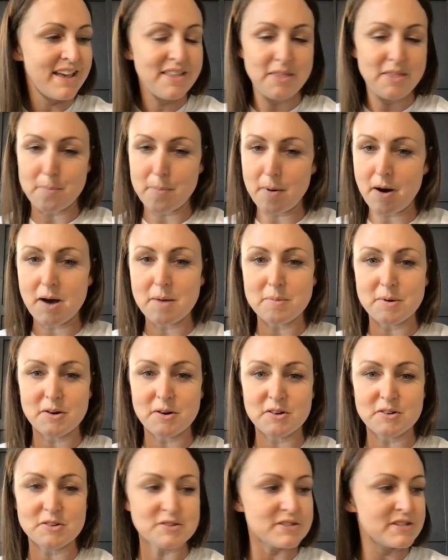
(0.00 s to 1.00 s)
the
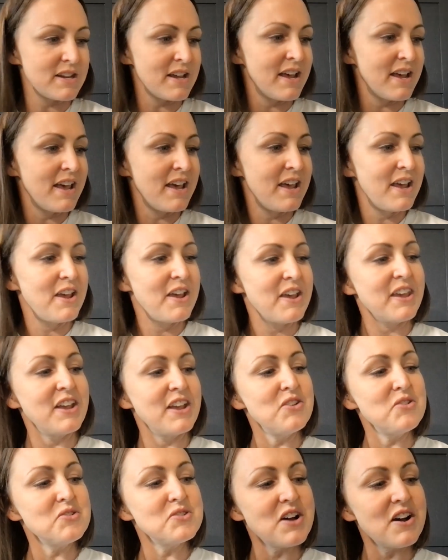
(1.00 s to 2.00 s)
Bombers. Can
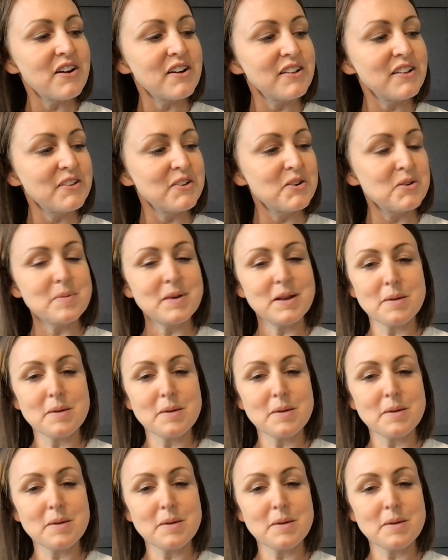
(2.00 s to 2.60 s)
you talk a little bit